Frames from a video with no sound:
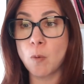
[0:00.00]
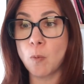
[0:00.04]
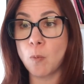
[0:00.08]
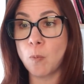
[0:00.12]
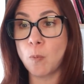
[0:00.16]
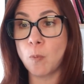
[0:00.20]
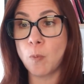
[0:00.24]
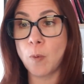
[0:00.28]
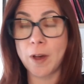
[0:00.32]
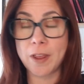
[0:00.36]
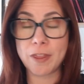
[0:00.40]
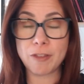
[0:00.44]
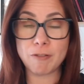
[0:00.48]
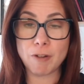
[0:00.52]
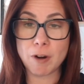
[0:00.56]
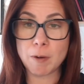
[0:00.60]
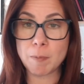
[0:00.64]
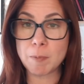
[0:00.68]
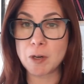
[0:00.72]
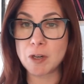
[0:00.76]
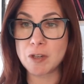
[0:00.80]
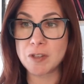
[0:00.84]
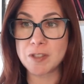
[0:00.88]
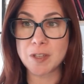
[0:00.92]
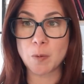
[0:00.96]
whether I'm
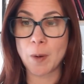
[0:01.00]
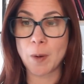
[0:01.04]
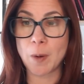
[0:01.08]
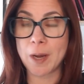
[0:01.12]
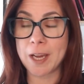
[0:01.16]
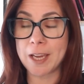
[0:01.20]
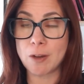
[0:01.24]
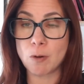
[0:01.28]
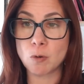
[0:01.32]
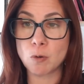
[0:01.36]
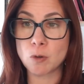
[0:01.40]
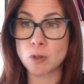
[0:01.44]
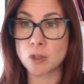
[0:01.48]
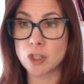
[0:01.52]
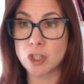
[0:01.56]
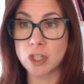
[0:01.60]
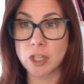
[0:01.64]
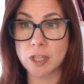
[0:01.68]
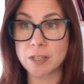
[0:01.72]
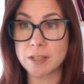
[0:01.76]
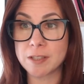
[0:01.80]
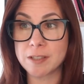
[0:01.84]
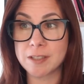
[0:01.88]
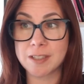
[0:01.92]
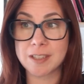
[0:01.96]
losing weight or
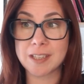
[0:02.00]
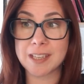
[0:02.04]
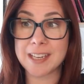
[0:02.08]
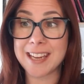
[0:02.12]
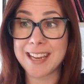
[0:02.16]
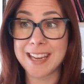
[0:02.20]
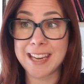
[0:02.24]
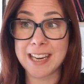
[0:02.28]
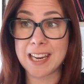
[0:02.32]
just